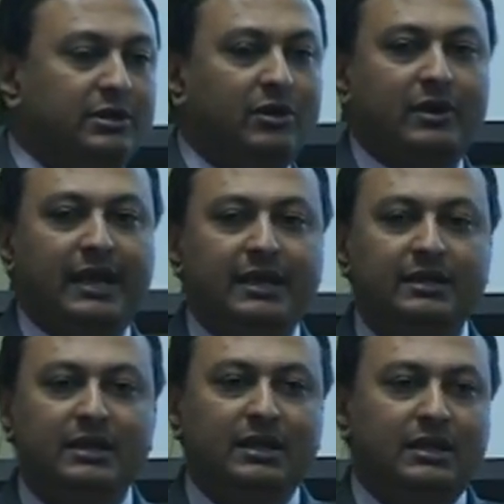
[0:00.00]
okay?
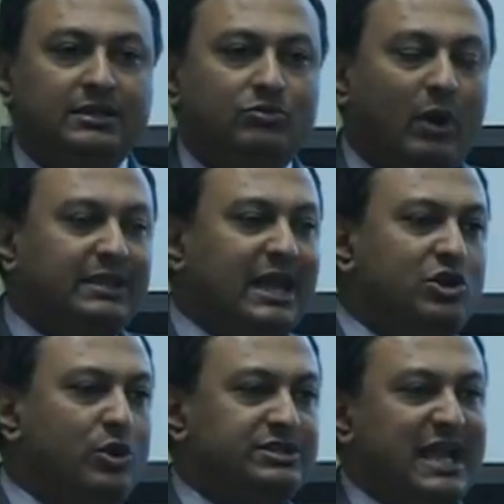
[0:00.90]
What they
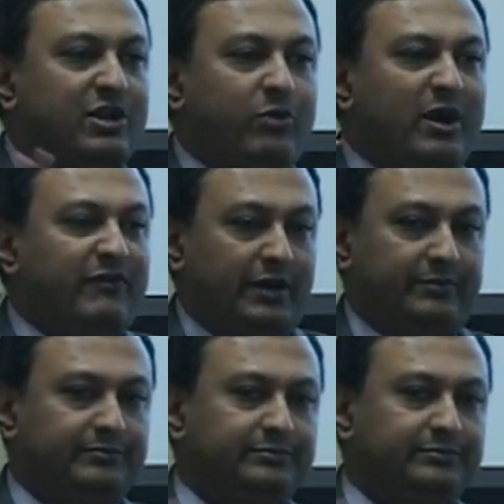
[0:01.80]
do is they quiver.